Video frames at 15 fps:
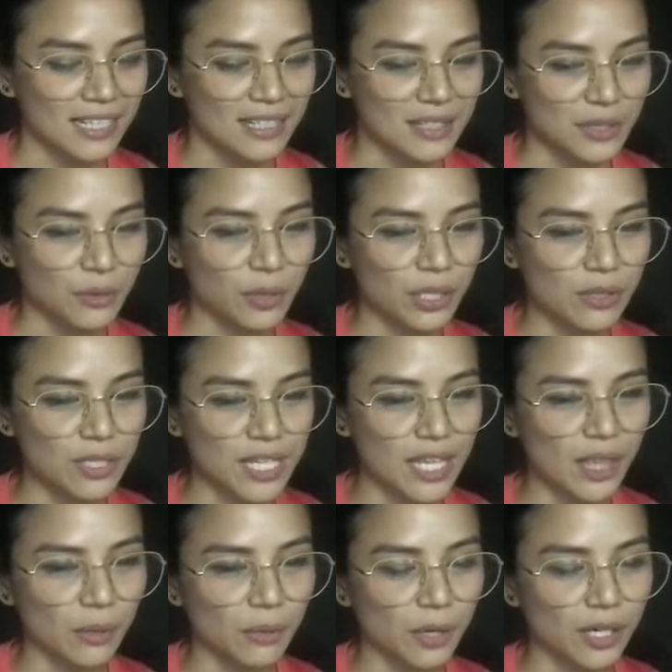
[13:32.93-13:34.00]
So when you say
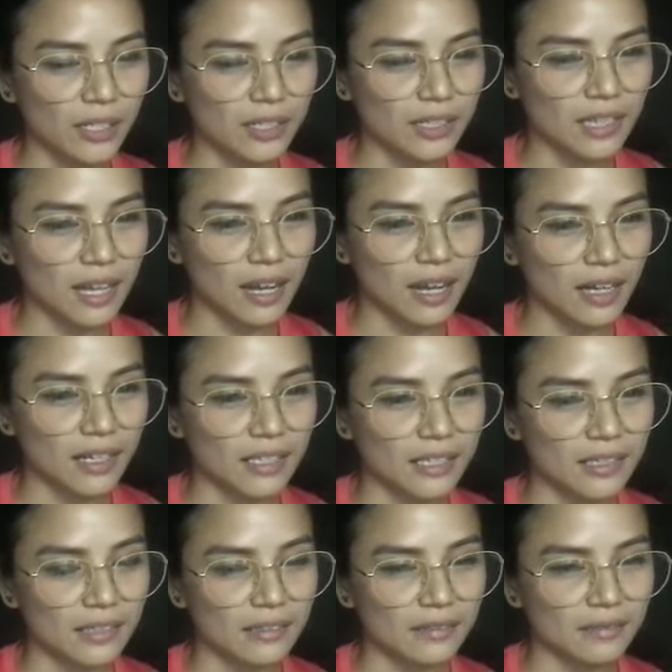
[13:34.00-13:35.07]
the word
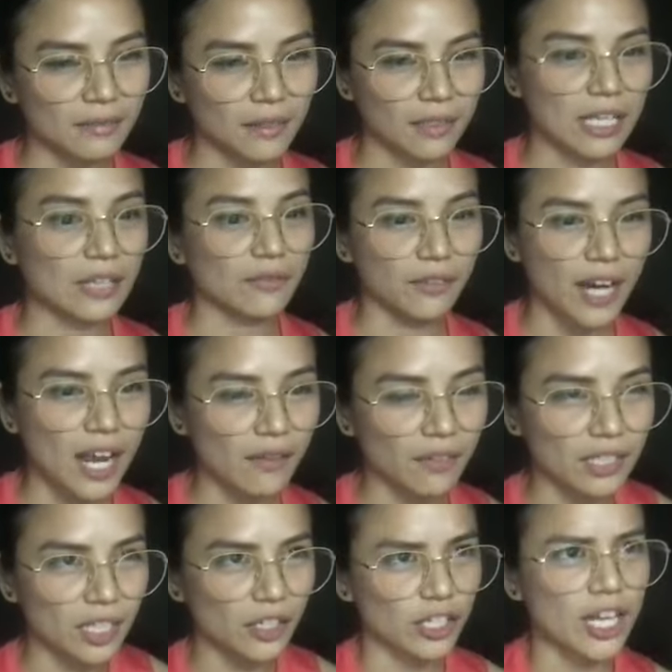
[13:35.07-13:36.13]
yan,
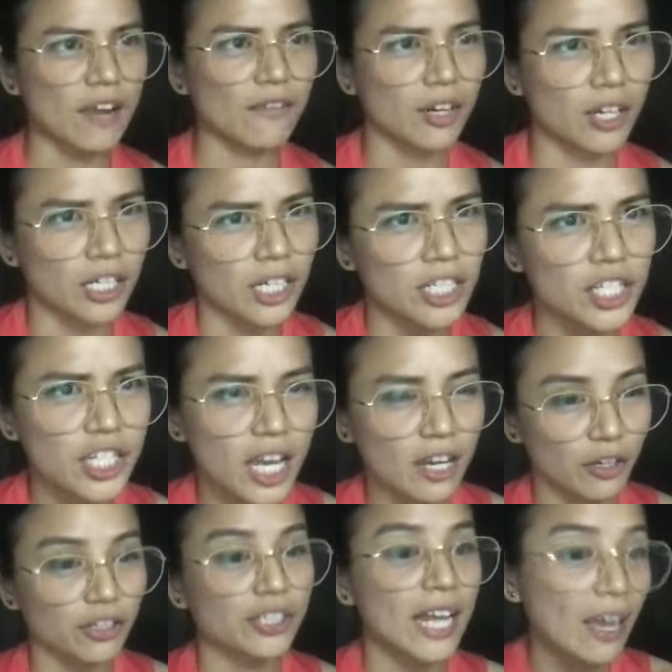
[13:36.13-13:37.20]
forever, na you're never gonna change,
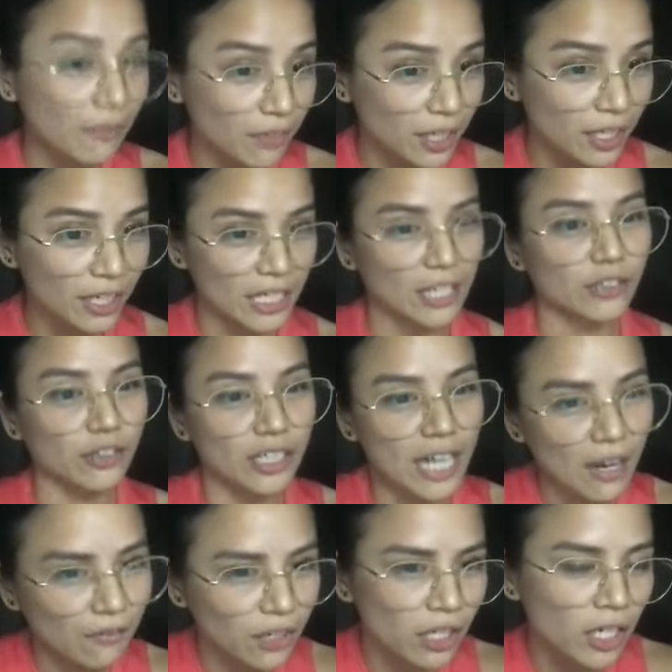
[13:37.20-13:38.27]
you're never
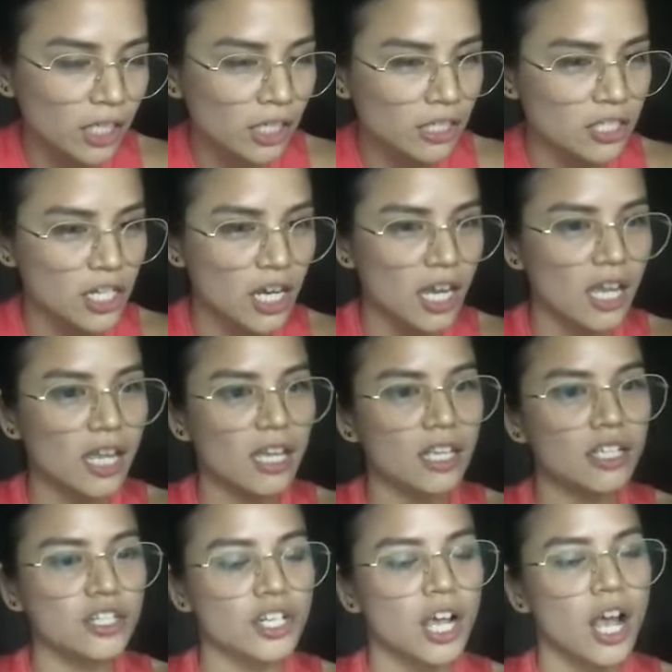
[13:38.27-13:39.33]
gonna
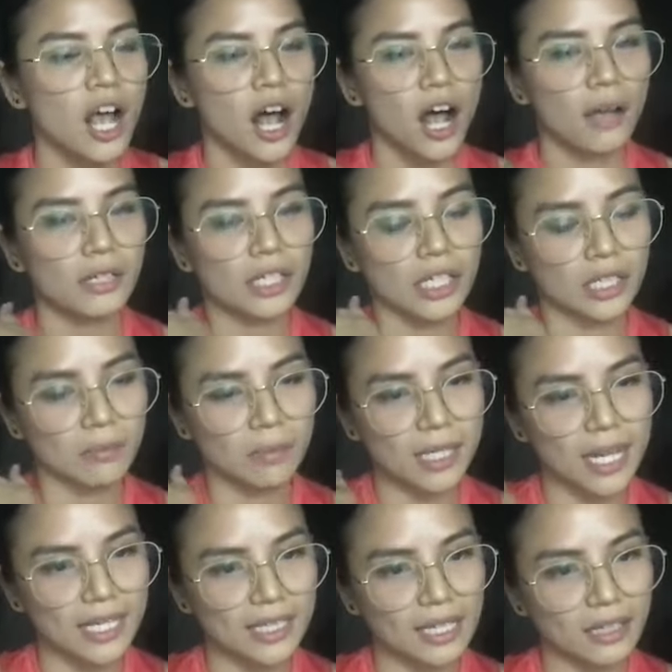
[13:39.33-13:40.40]
change, you're gonna be
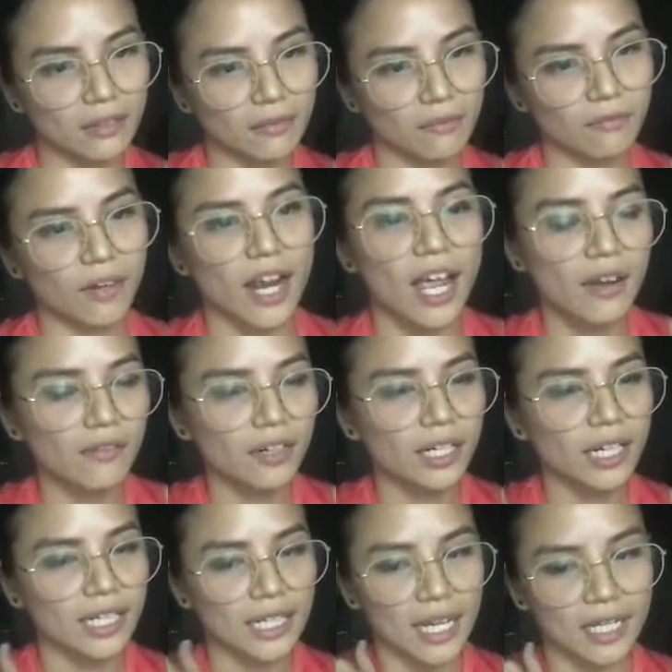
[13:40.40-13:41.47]
like that forever,
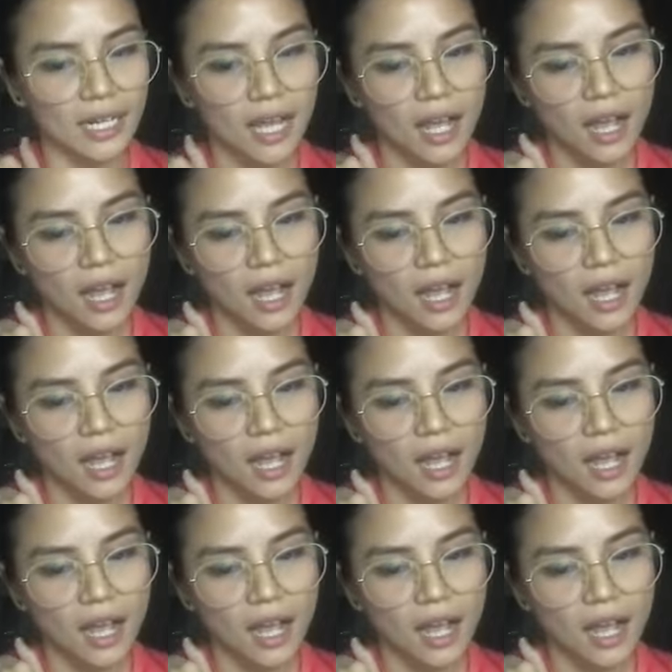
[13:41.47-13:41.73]
ganyan.